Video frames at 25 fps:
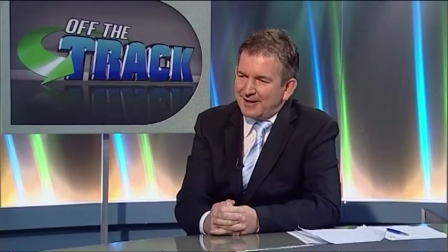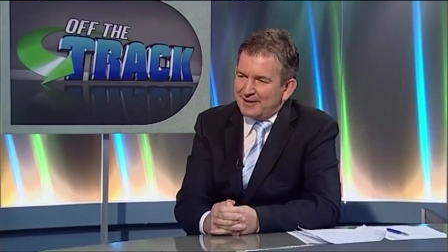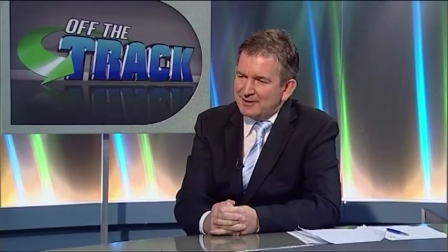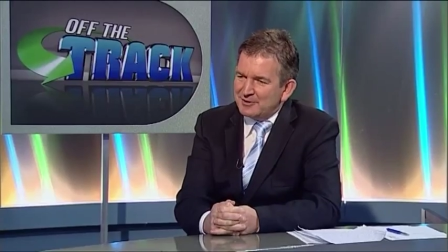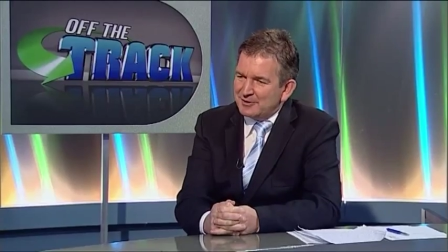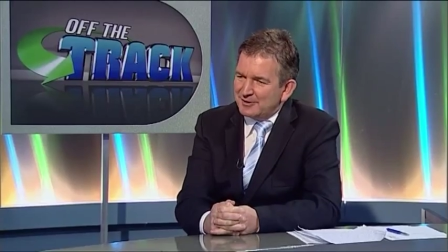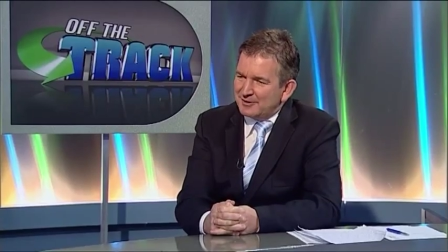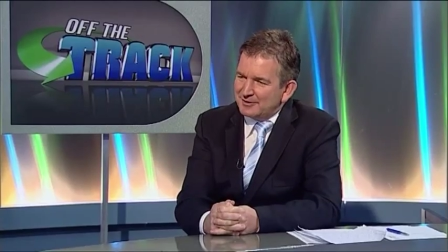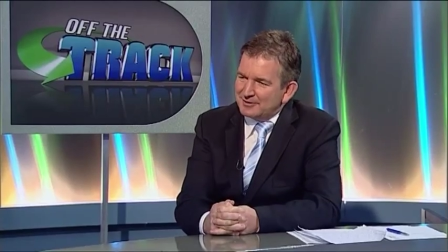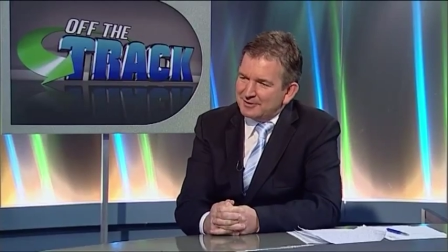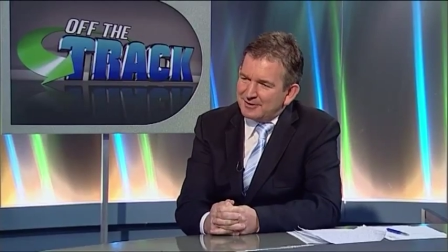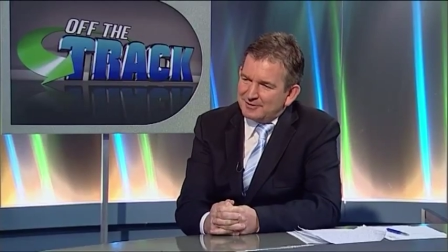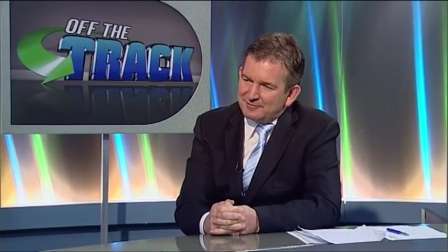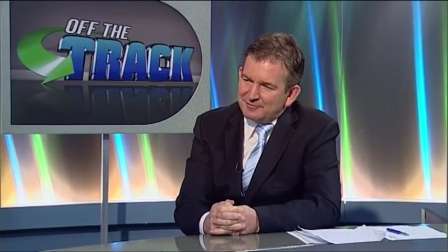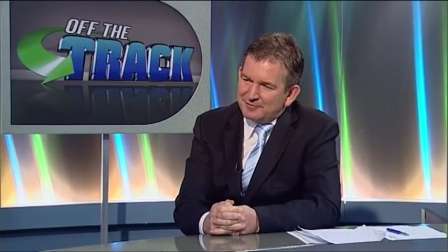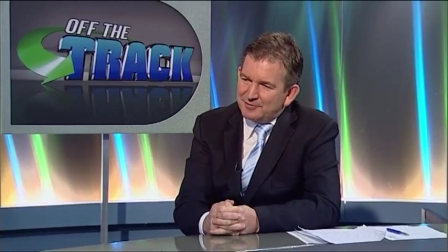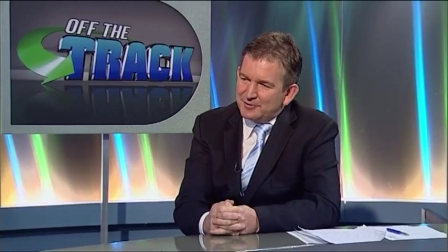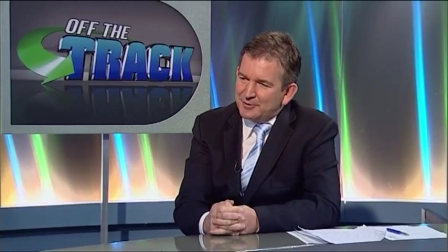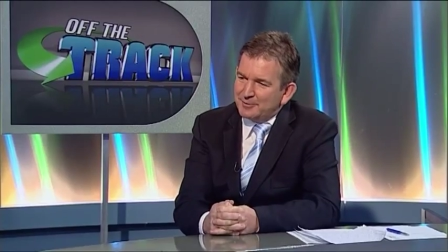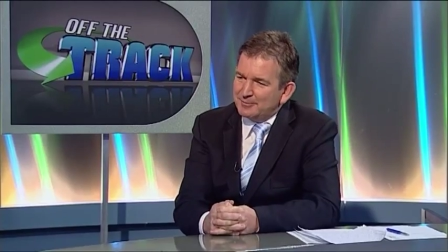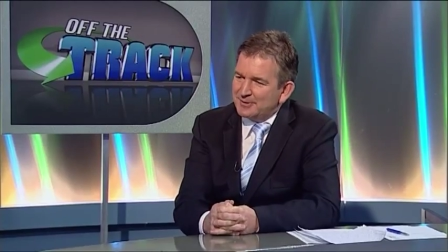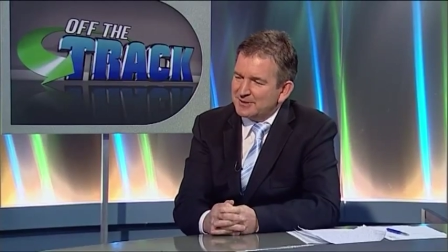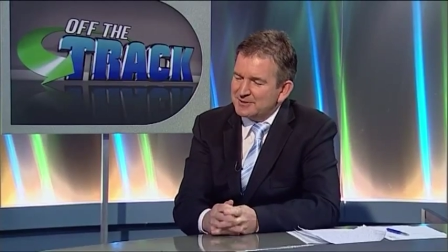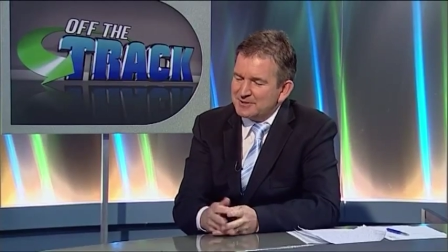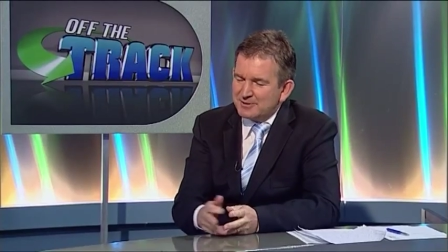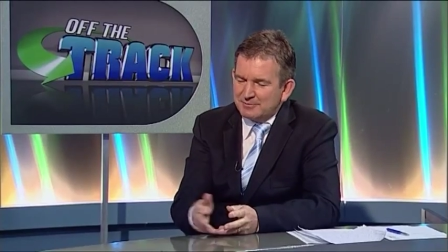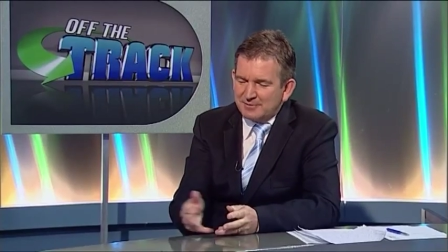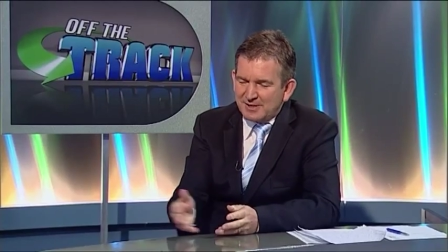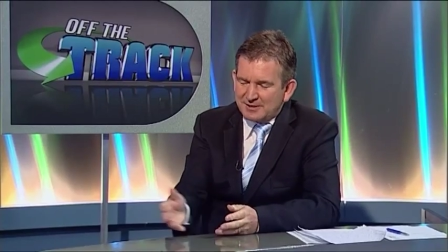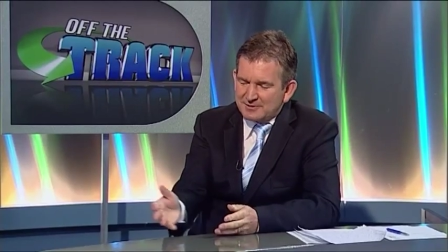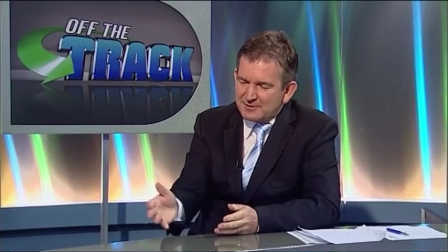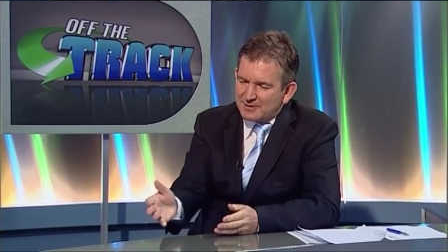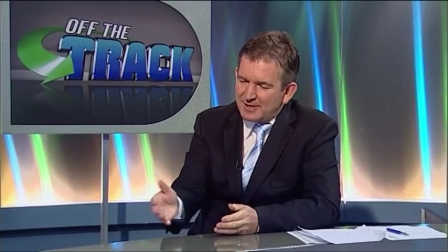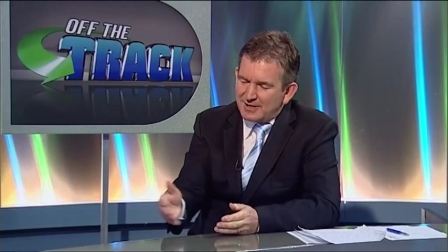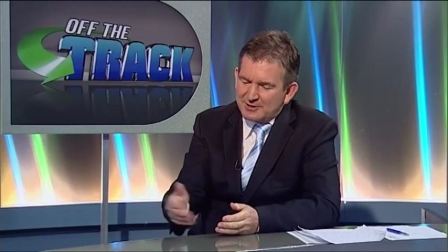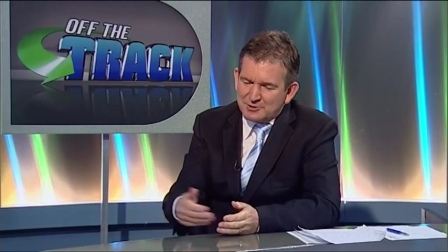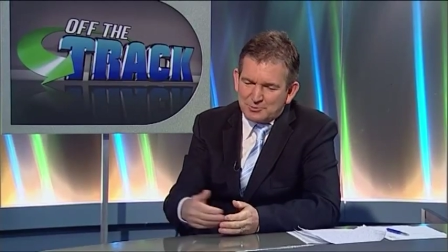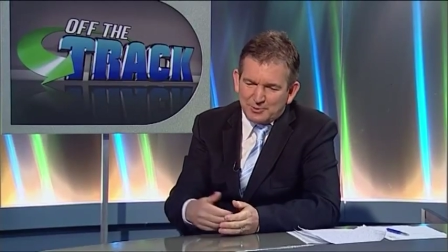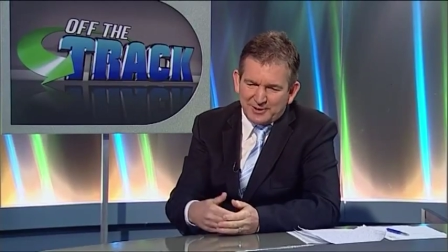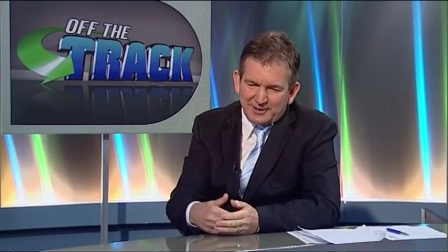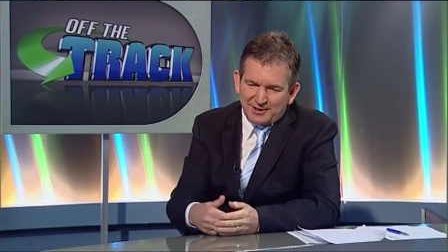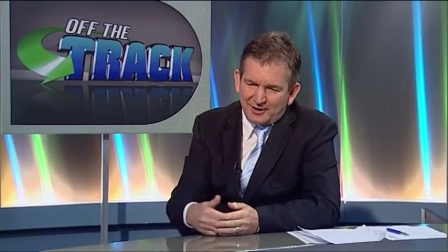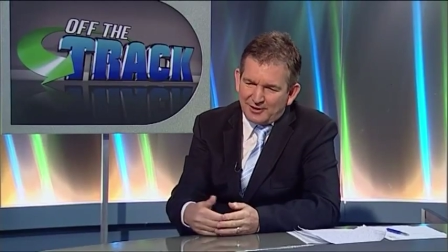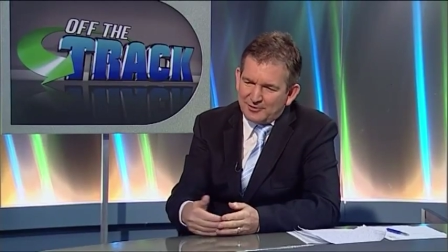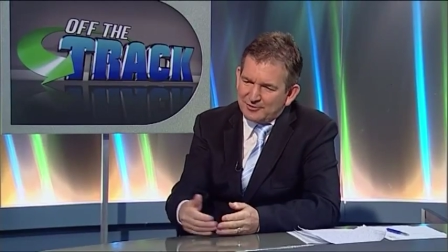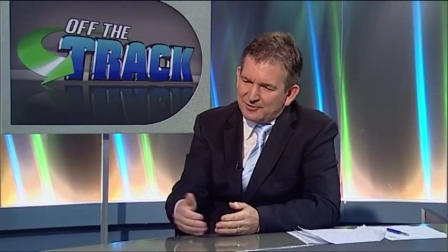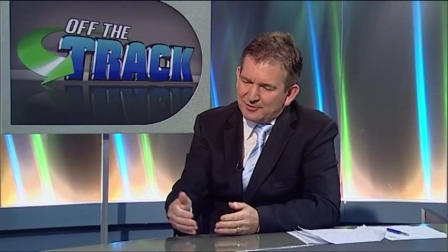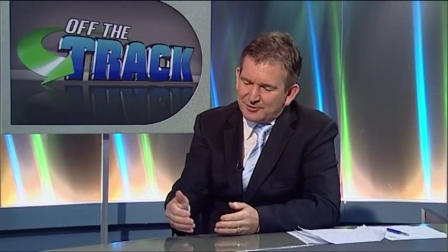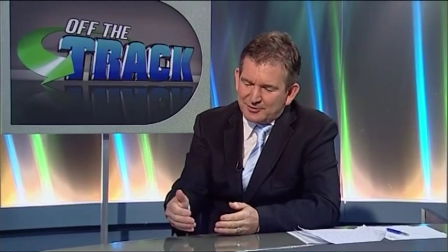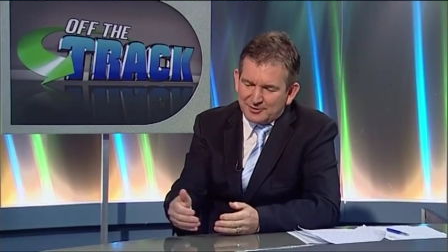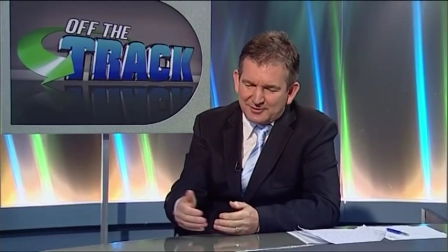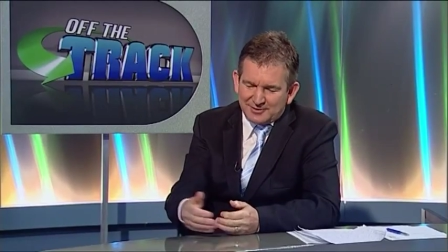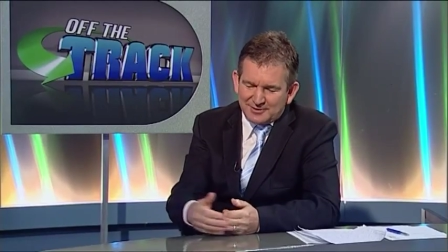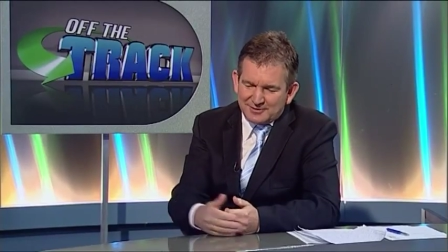and you can confirm this, and this, as we go through,